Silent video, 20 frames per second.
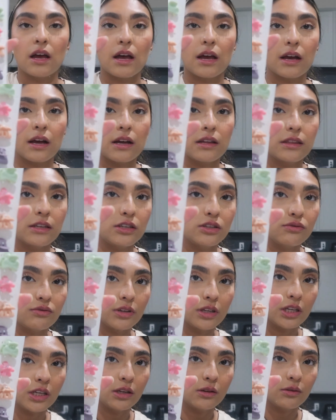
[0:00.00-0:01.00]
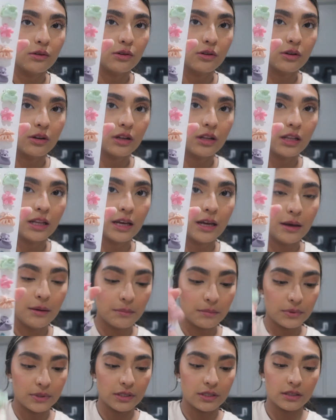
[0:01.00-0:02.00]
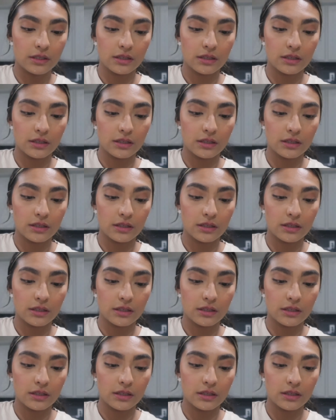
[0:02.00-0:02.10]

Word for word: I got these really cute little clips